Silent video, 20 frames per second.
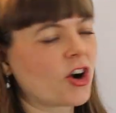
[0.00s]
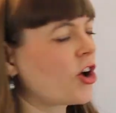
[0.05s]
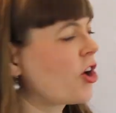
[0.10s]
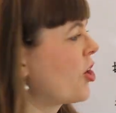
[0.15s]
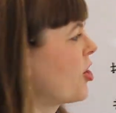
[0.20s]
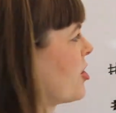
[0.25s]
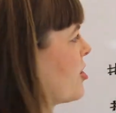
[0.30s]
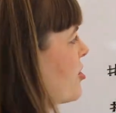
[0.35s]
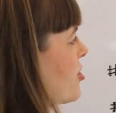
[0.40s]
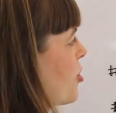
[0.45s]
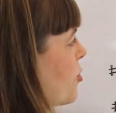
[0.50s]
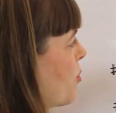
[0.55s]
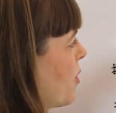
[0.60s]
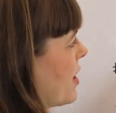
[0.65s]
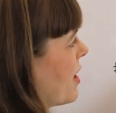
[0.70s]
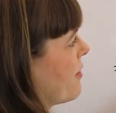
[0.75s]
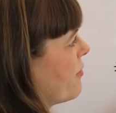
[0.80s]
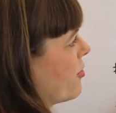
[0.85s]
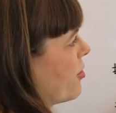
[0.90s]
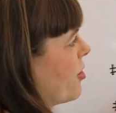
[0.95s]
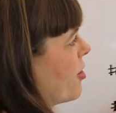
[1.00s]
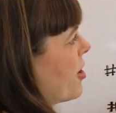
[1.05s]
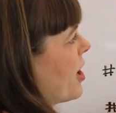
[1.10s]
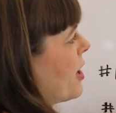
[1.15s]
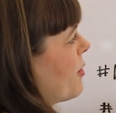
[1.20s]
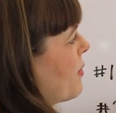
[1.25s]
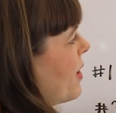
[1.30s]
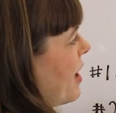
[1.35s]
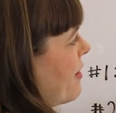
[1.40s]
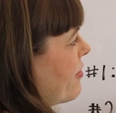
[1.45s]
earned or whatever
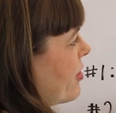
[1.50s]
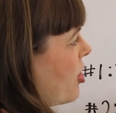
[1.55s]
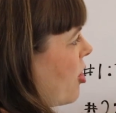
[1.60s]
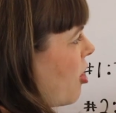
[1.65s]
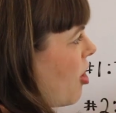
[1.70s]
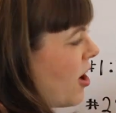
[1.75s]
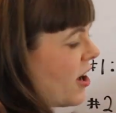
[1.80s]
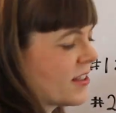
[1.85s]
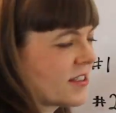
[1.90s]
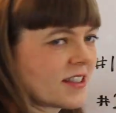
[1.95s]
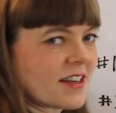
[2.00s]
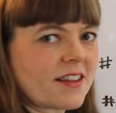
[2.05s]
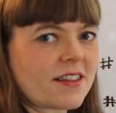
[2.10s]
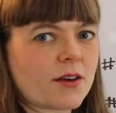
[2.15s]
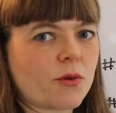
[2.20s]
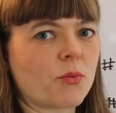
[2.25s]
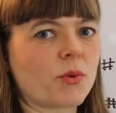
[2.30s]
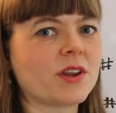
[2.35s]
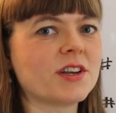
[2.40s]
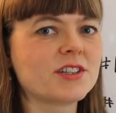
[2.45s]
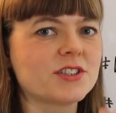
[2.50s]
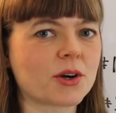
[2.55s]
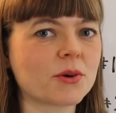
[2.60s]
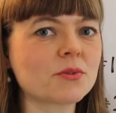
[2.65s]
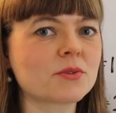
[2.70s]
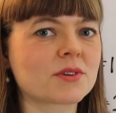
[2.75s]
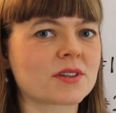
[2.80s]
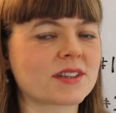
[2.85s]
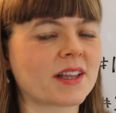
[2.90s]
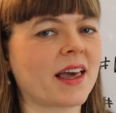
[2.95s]
and we have a cost that we
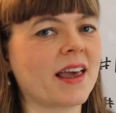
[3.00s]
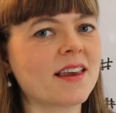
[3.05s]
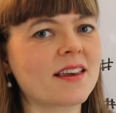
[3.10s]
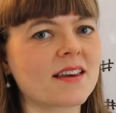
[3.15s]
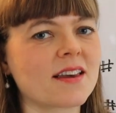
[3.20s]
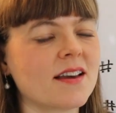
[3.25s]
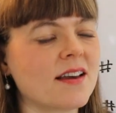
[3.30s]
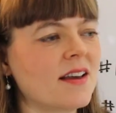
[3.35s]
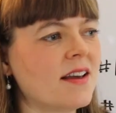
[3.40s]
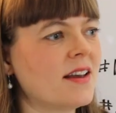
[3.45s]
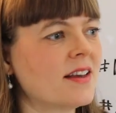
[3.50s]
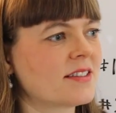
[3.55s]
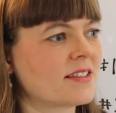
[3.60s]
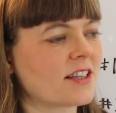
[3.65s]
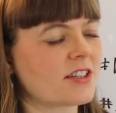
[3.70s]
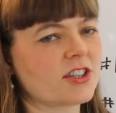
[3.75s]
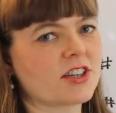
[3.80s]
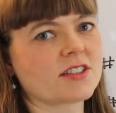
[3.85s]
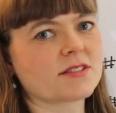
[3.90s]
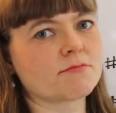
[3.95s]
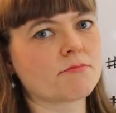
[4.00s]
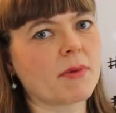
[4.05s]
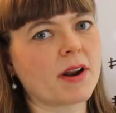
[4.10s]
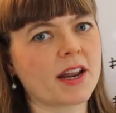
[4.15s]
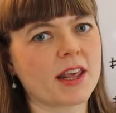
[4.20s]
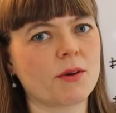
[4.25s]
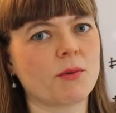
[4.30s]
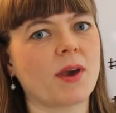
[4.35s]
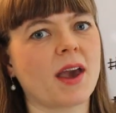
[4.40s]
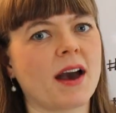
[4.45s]
don't like such as
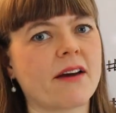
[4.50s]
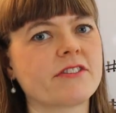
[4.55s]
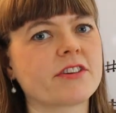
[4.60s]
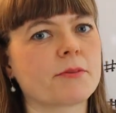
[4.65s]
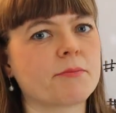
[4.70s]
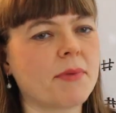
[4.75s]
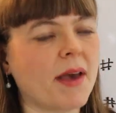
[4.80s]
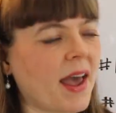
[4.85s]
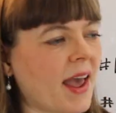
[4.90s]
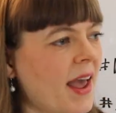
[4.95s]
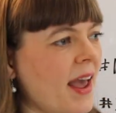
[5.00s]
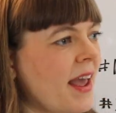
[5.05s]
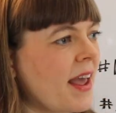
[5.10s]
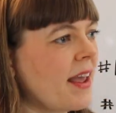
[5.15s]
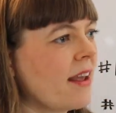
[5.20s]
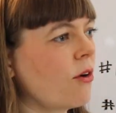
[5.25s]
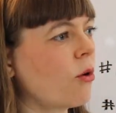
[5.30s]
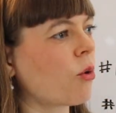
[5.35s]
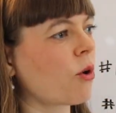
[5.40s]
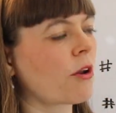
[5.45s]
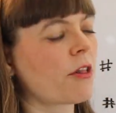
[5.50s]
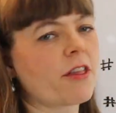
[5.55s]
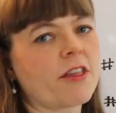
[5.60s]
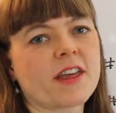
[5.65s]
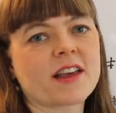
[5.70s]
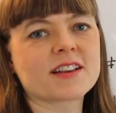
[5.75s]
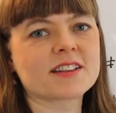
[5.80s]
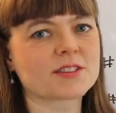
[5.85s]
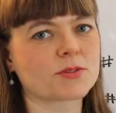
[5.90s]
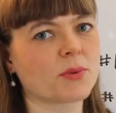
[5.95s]
money we have to pay or
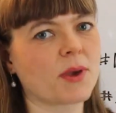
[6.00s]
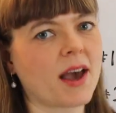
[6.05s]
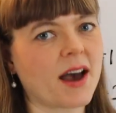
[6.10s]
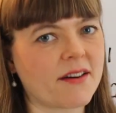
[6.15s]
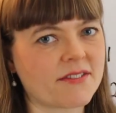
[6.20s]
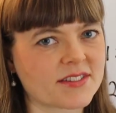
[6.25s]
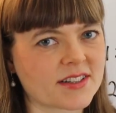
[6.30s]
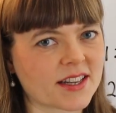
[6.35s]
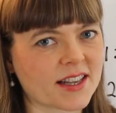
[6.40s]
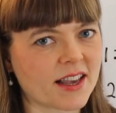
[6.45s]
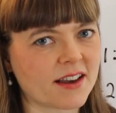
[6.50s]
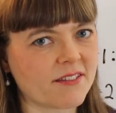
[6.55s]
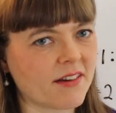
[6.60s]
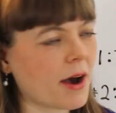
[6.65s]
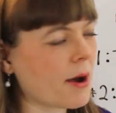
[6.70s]
things we have to give